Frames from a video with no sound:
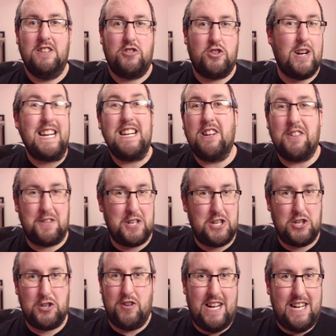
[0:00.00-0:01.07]
Try not to
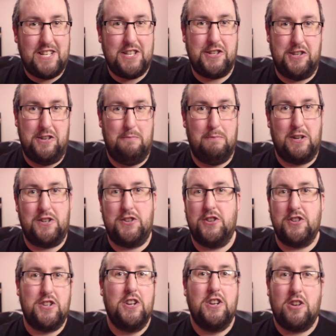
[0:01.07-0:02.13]
stress too much.
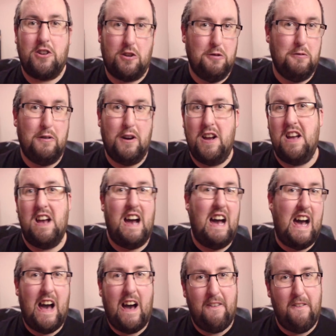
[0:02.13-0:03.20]
Just go out,
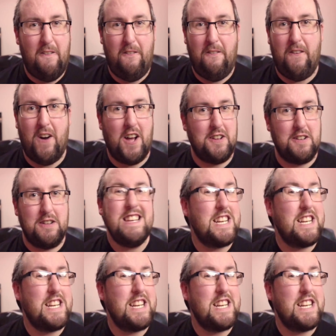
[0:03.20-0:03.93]
have fun.